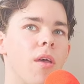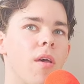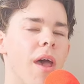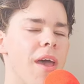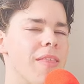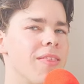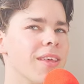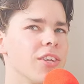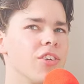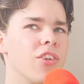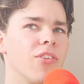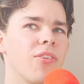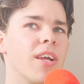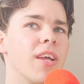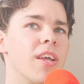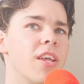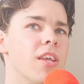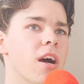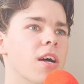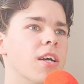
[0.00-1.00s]
I think she's like
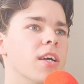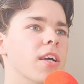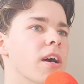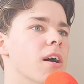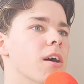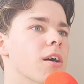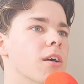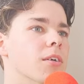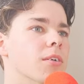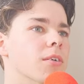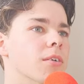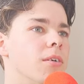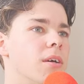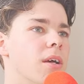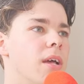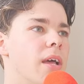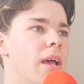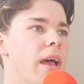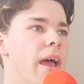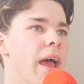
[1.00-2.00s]
a young girl.
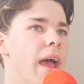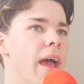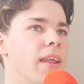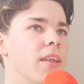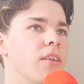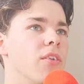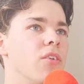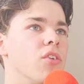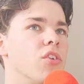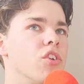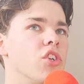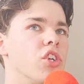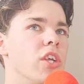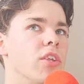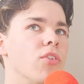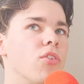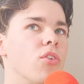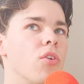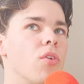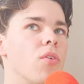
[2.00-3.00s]
And
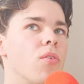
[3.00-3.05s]
she's